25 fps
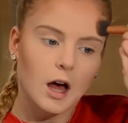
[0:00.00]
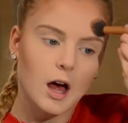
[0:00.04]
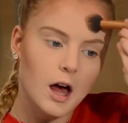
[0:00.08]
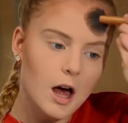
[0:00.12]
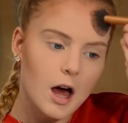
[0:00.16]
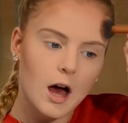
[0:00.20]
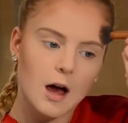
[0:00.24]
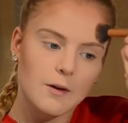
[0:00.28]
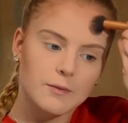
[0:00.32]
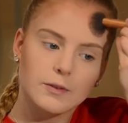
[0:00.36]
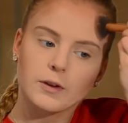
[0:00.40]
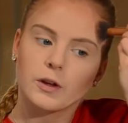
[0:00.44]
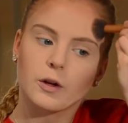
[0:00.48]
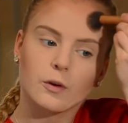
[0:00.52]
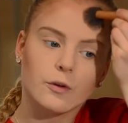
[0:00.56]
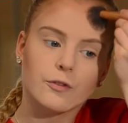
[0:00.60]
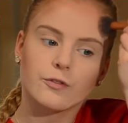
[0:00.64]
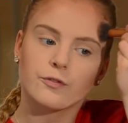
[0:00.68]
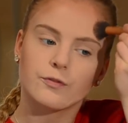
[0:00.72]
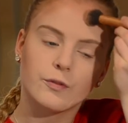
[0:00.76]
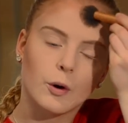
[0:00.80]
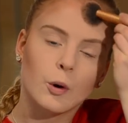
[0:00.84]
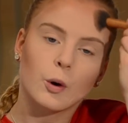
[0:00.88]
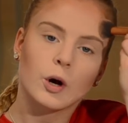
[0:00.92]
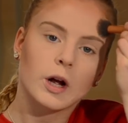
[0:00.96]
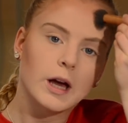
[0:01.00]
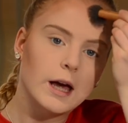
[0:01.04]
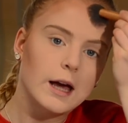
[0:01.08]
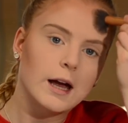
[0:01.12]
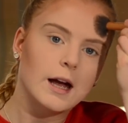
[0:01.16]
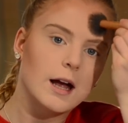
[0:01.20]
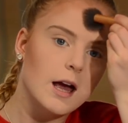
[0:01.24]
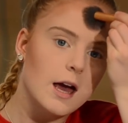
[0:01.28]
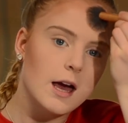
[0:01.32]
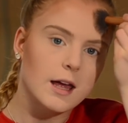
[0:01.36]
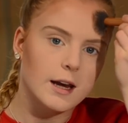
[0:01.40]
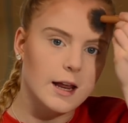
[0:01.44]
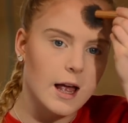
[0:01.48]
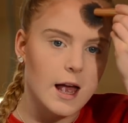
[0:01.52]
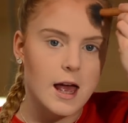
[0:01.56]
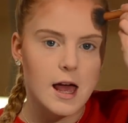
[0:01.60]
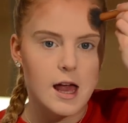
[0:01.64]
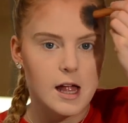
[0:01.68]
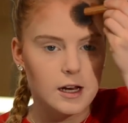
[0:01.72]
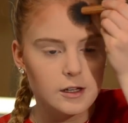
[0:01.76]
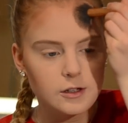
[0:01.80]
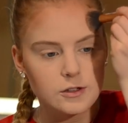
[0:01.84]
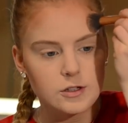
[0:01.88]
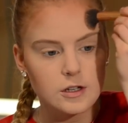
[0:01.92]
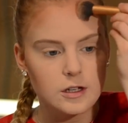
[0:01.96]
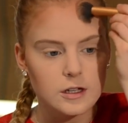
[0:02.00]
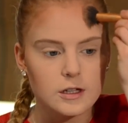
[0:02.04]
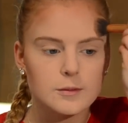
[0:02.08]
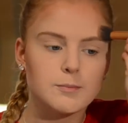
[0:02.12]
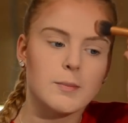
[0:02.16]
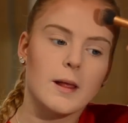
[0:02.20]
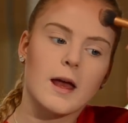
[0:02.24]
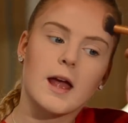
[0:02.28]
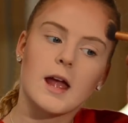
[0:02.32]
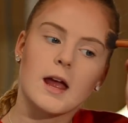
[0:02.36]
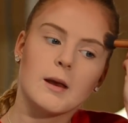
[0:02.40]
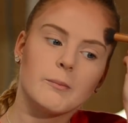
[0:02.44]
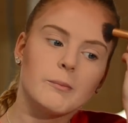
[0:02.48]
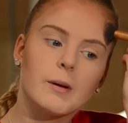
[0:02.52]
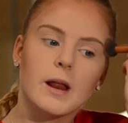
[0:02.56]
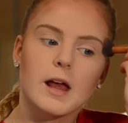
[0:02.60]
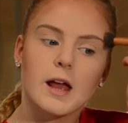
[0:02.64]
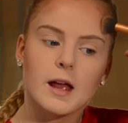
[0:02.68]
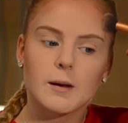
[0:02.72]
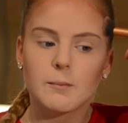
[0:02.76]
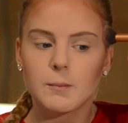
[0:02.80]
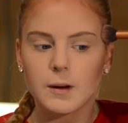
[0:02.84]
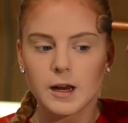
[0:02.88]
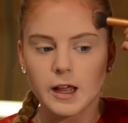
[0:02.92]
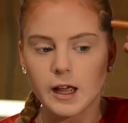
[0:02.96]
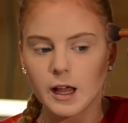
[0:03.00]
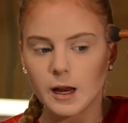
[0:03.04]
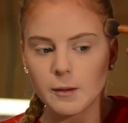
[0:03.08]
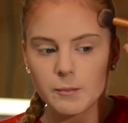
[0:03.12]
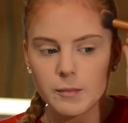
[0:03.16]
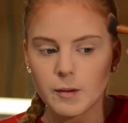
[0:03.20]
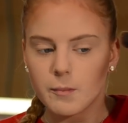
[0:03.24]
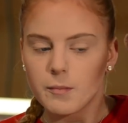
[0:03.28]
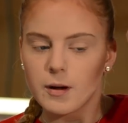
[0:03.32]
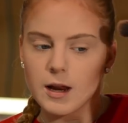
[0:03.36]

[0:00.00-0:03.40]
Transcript: of your forehead and just blend, blend, blend,